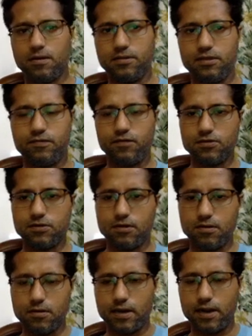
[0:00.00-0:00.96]
This was
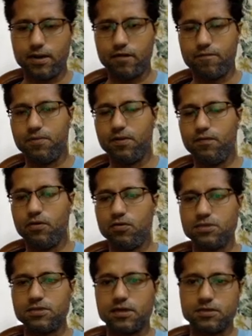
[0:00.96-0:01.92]
a kind of preview
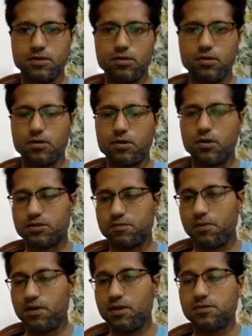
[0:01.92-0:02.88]
discussion on the
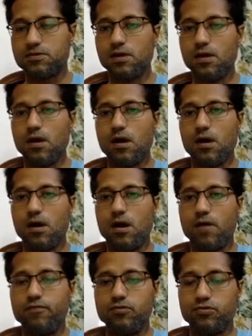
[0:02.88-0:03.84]
correspondence
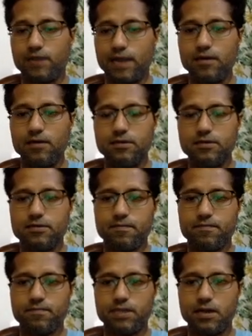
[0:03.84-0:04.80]
of two triangles,
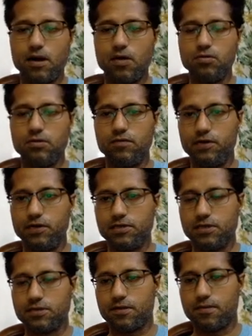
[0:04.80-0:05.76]
that how the
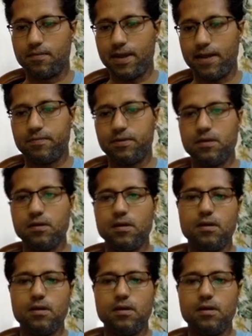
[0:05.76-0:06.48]
vertices are mapped